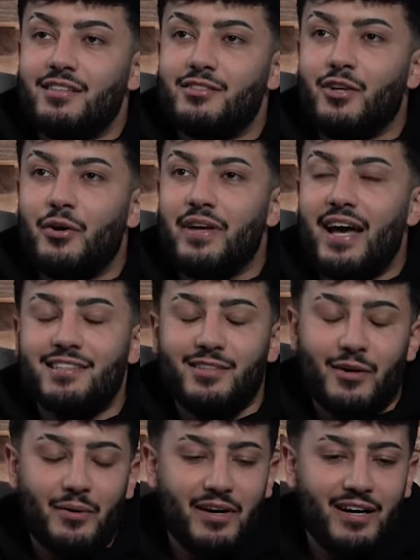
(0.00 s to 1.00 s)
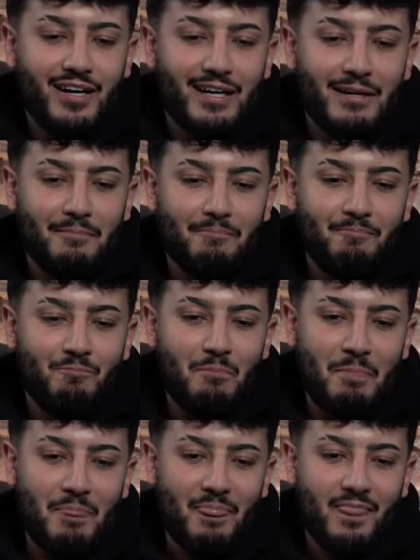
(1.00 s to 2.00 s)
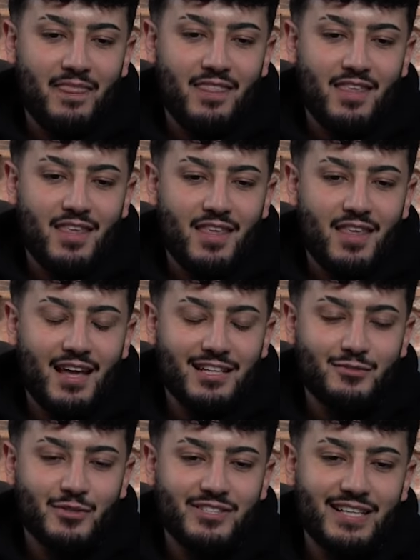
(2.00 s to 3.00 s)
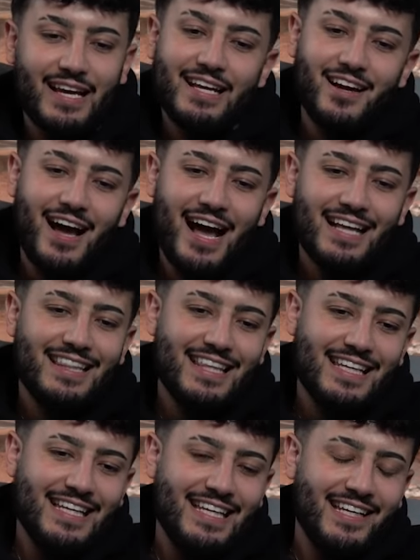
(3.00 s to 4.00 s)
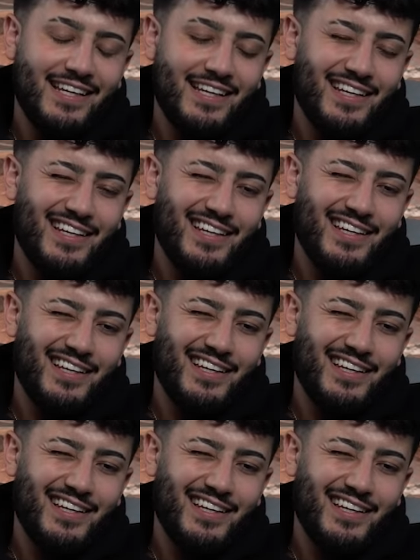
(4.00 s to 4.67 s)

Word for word: So yeah, so um, as I was saying, I had the